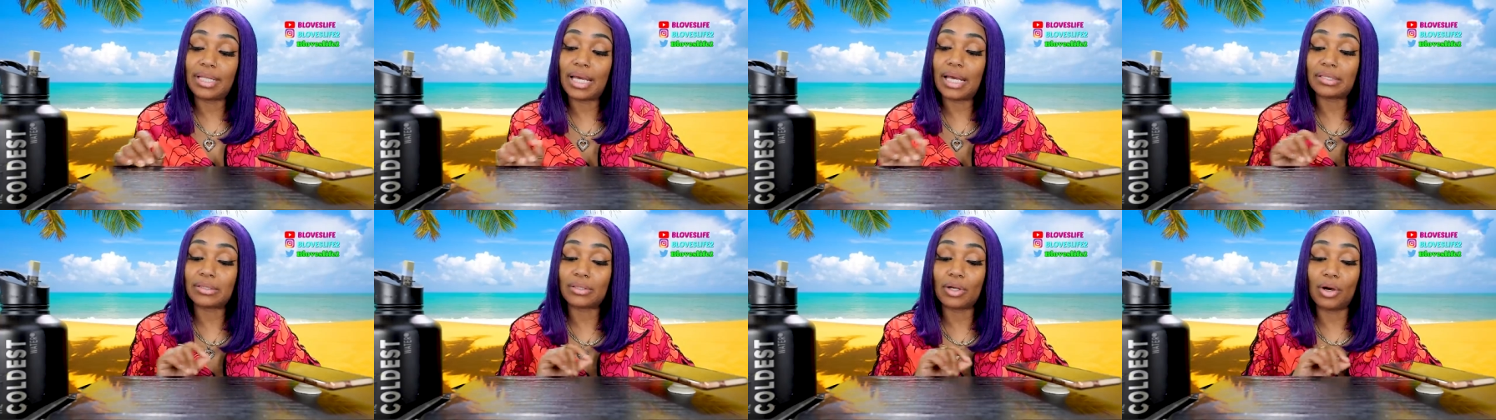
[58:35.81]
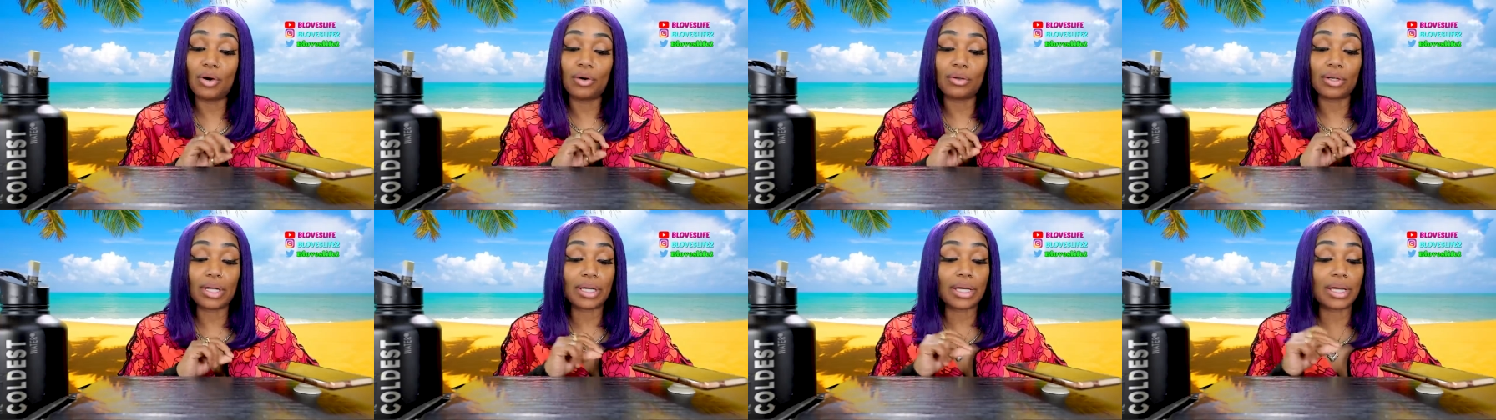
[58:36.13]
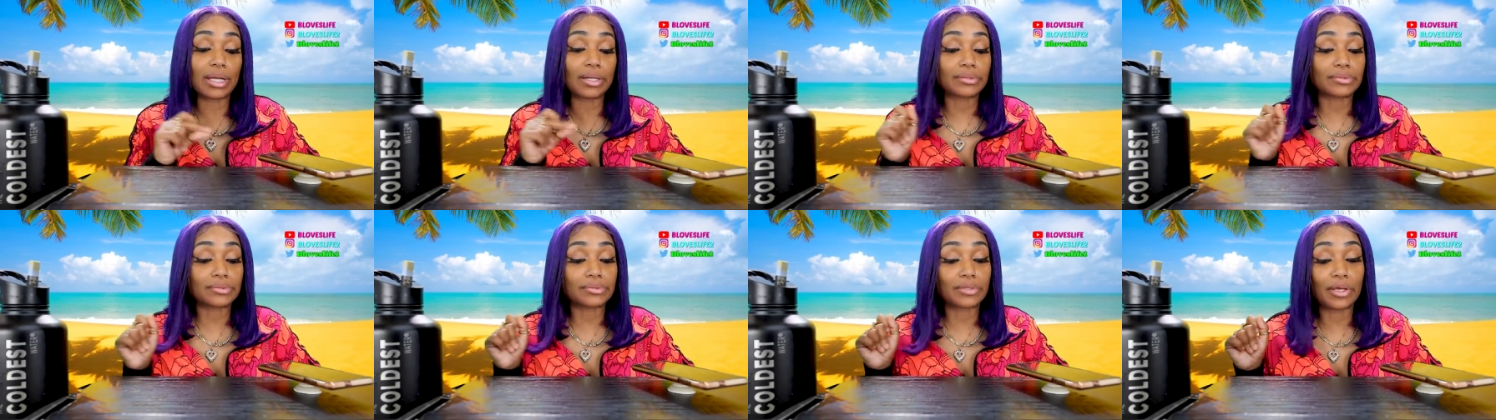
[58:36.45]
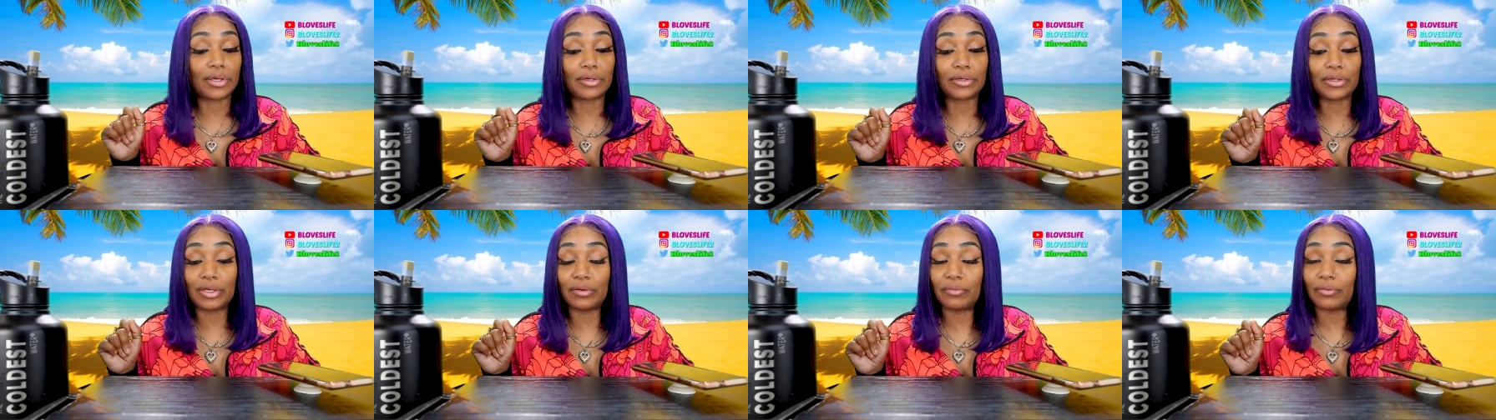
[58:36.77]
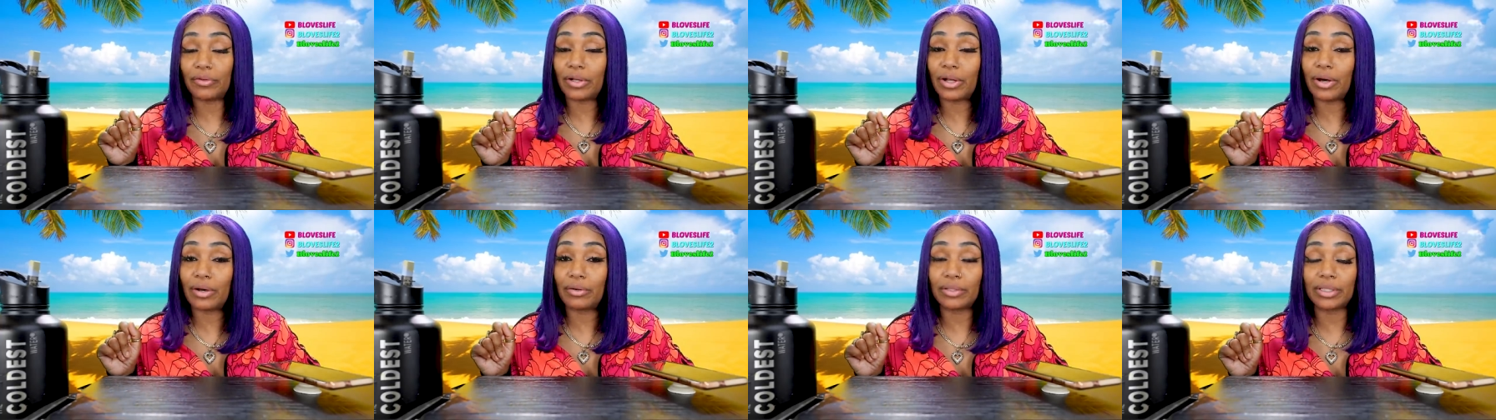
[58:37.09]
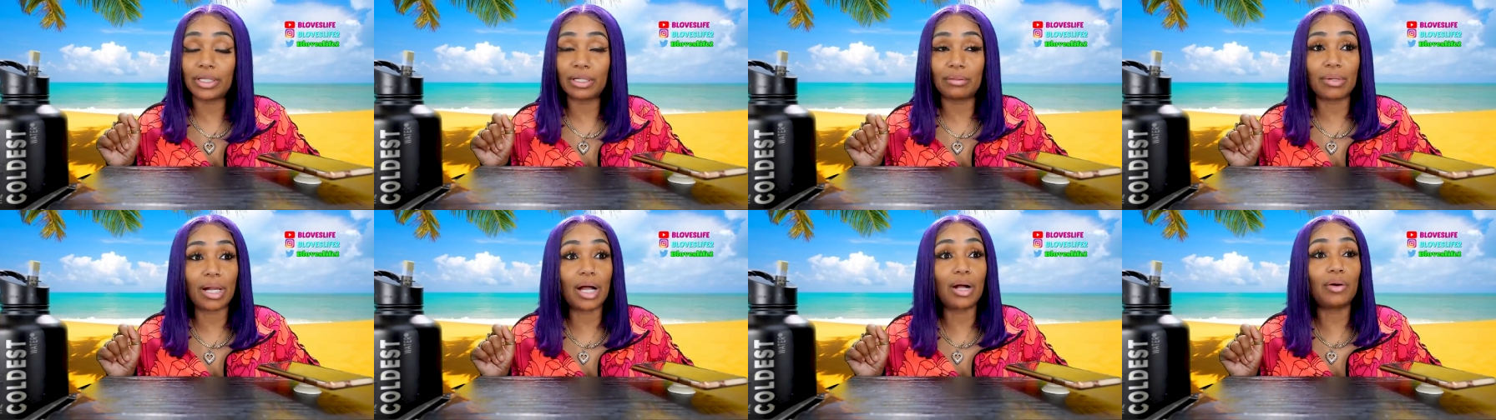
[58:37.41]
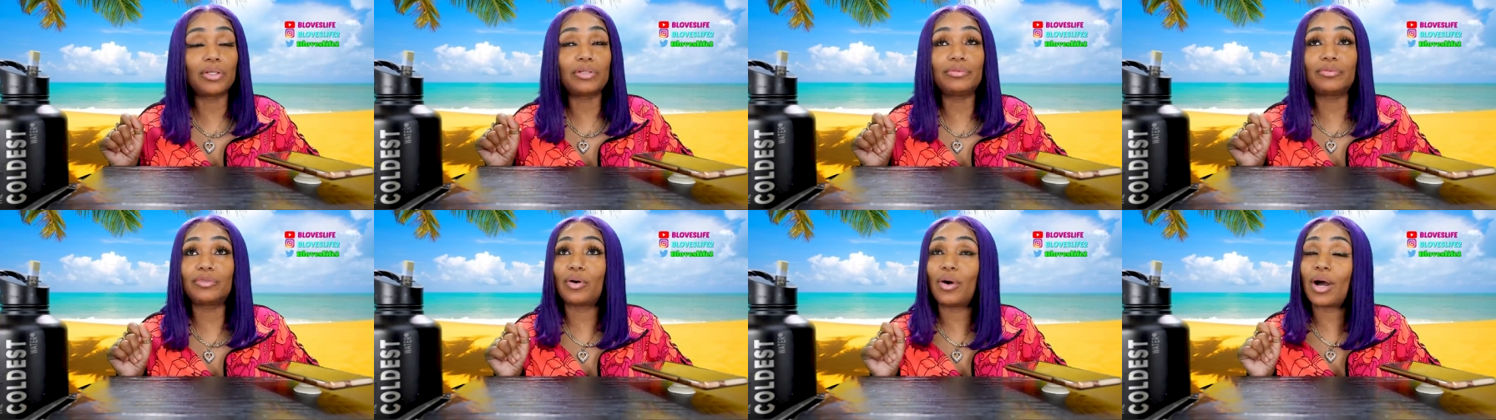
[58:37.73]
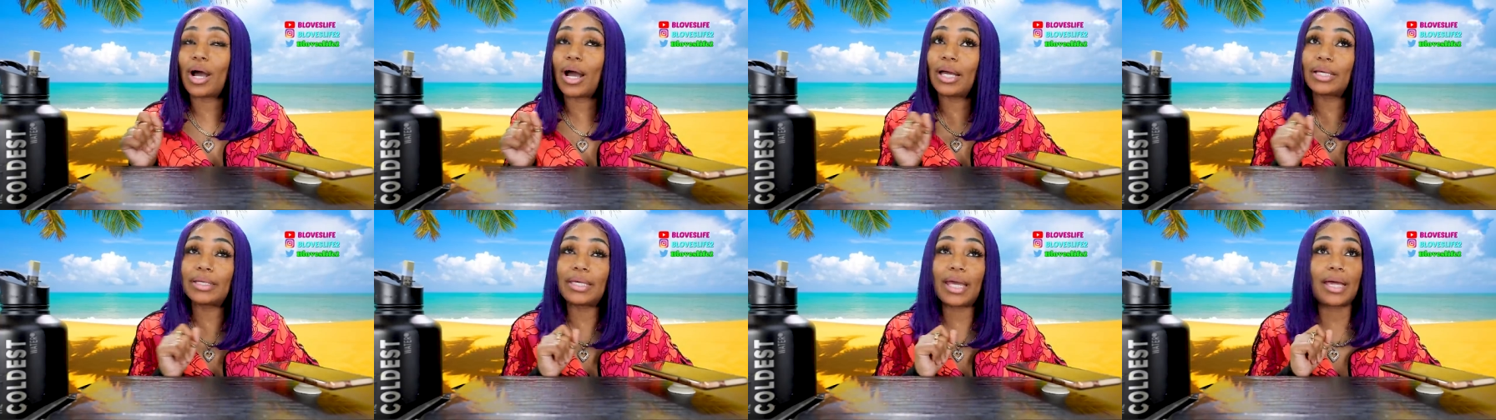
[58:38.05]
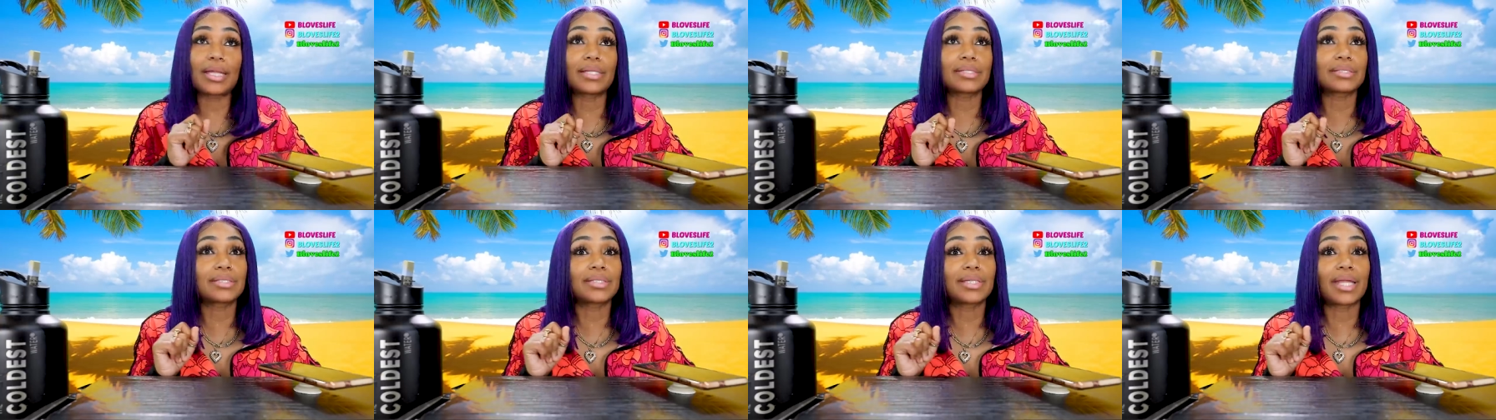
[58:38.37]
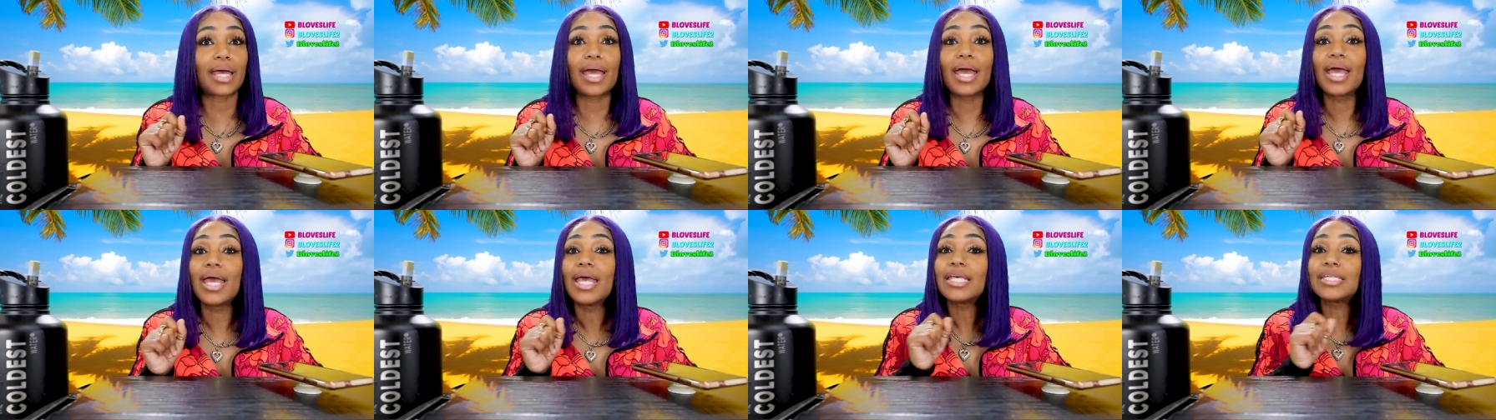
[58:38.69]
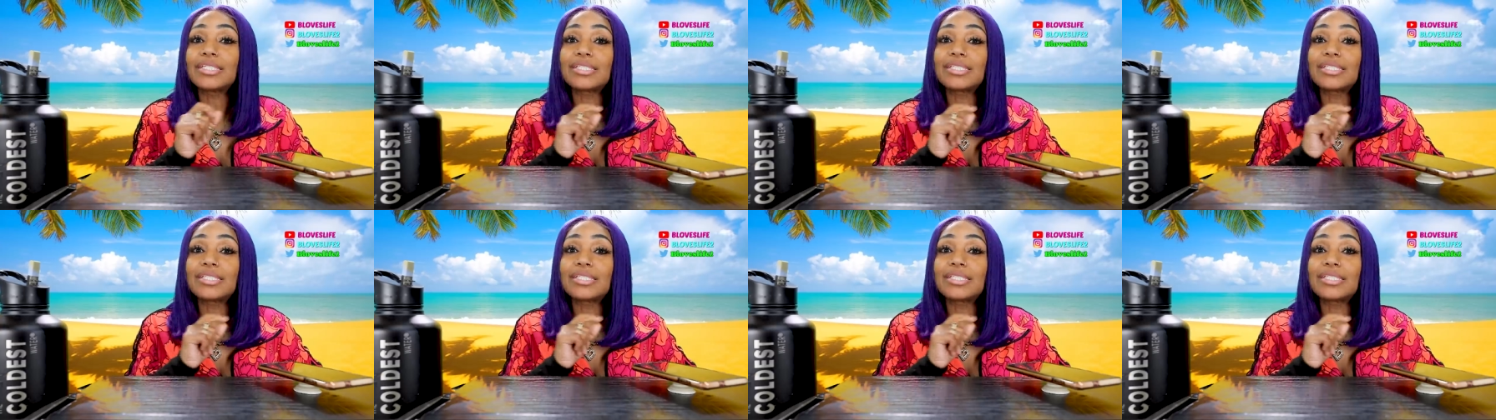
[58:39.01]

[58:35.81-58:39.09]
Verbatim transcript: That's all I gotta say. Give it all to him. I don't even know how I got into that.